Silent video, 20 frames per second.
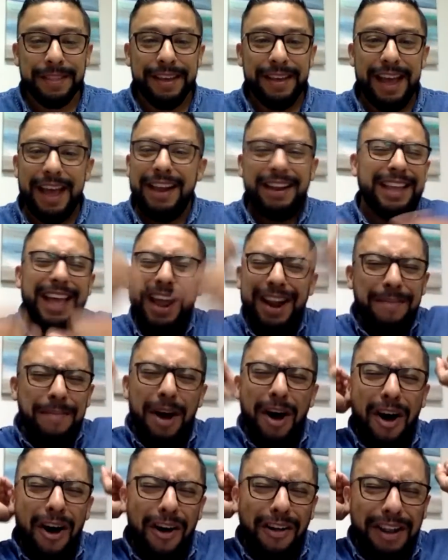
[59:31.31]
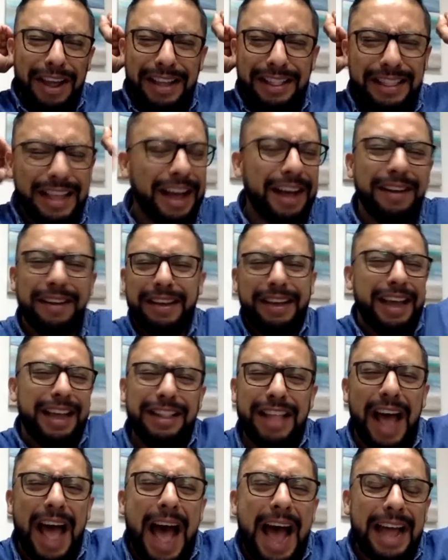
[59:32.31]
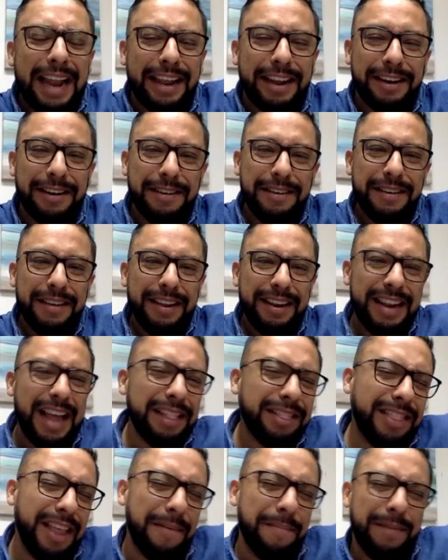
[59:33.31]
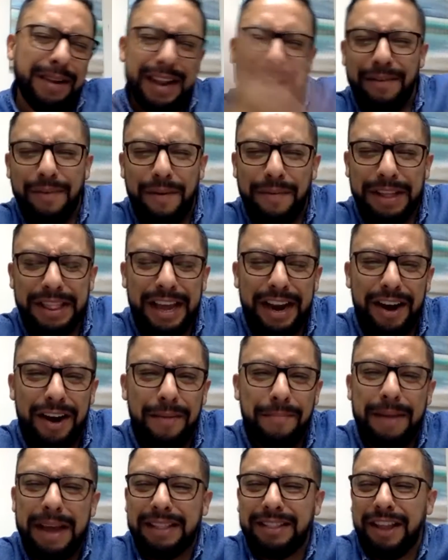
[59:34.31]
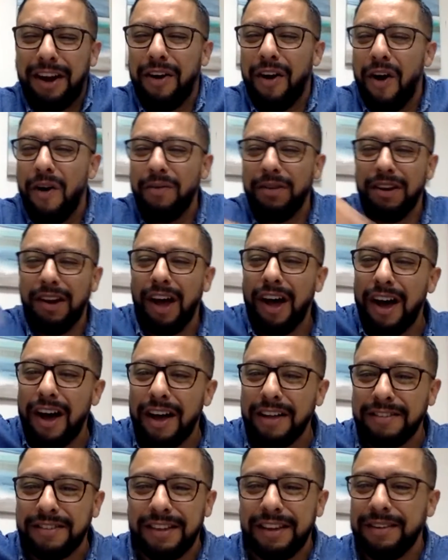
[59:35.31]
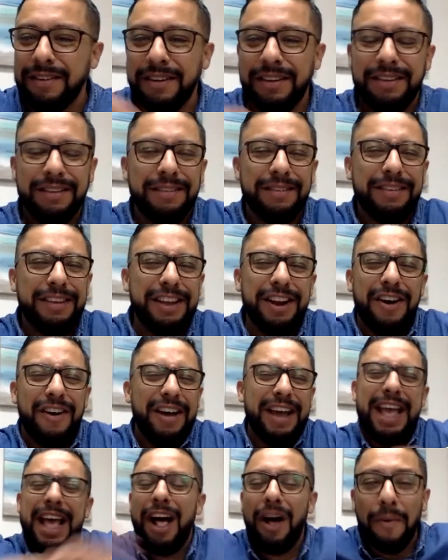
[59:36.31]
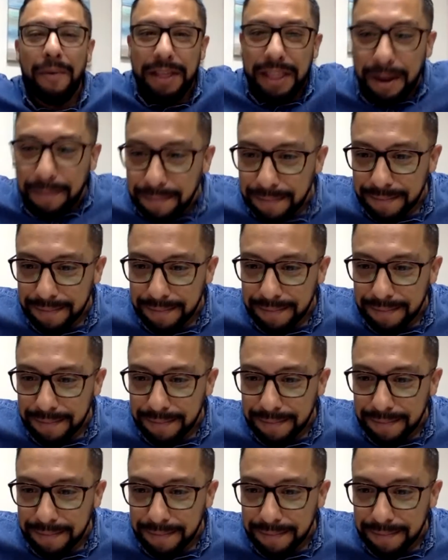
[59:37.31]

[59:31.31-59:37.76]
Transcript: And get them all in the island. Let them live over there, make their own laws, and, hell with them.